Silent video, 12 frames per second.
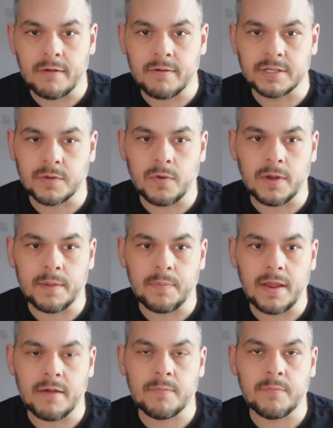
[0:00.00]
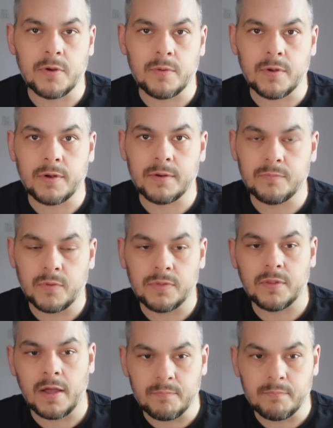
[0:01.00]
He is a quality player in Mbeumo, and one
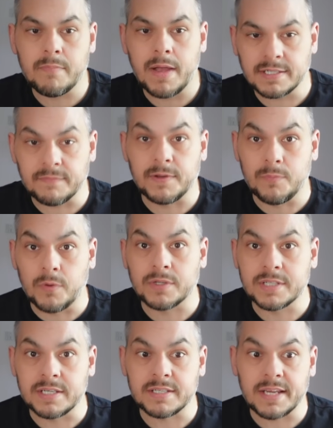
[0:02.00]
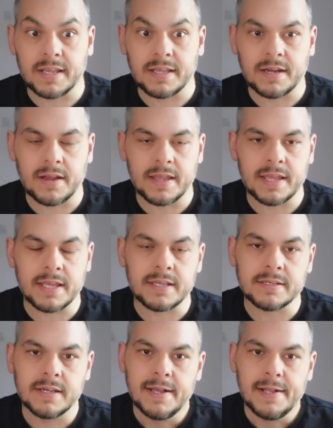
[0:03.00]
that I massively want to see at
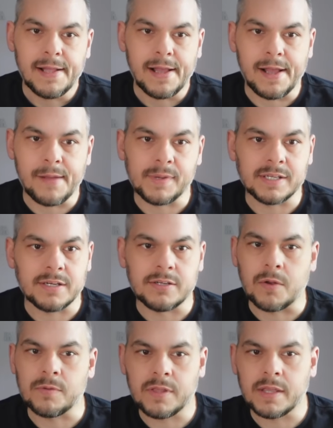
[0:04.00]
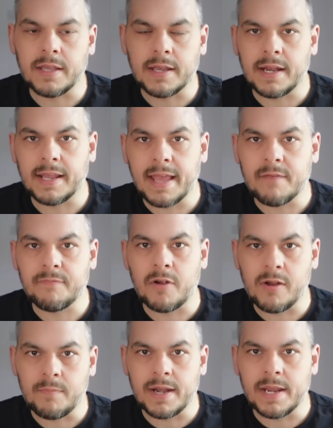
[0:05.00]
United, because I don't think you're going to get
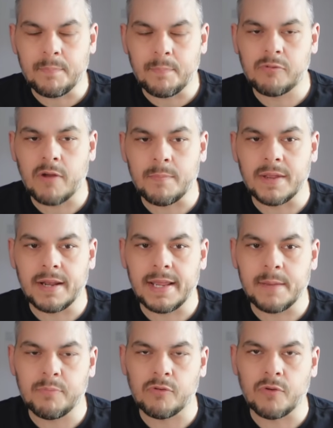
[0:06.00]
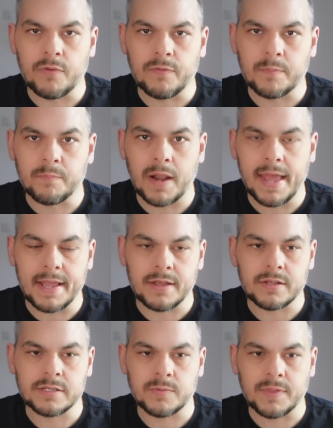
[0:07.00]
very many Premier League proven
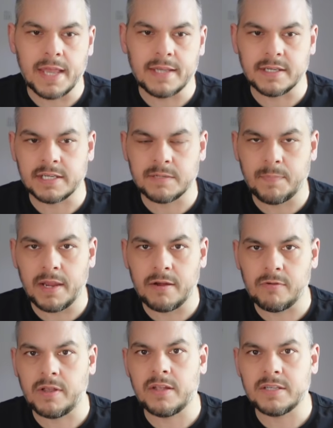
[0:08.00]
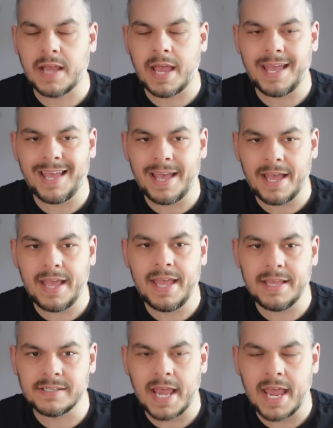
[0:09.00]
players with his experience at
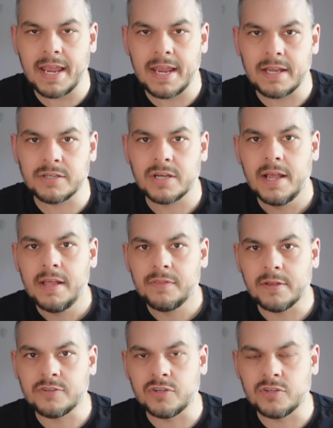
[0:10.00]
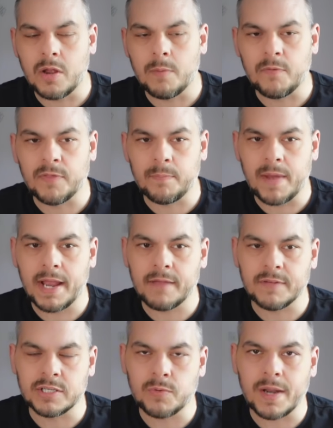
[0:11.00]
his age that's just come off the back of a
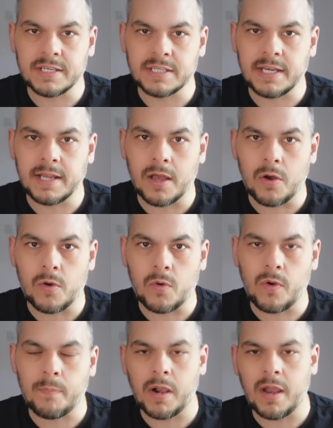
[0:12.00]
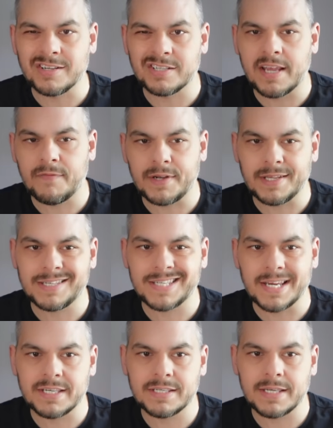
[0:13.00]
20-goal plus 7
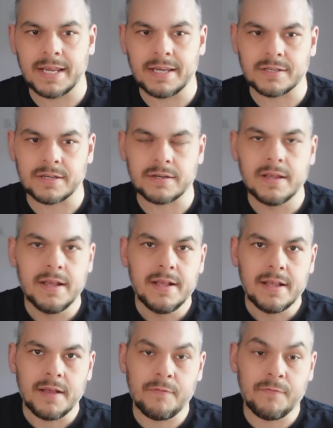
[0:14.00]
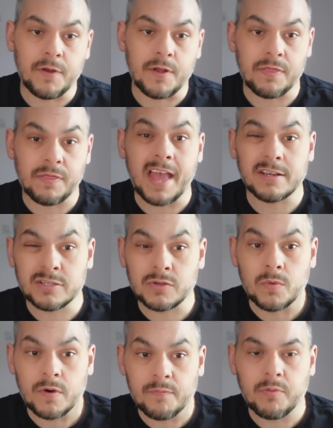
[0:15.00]
assist season for that
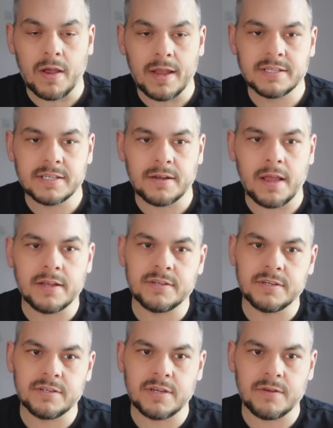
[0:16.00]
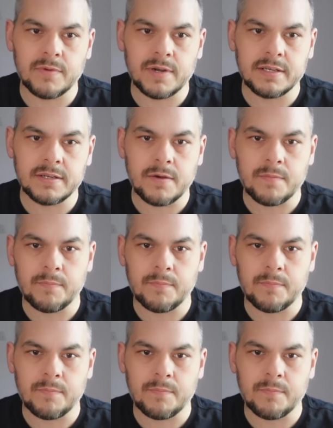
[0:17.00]
sort of price. I just generally don't.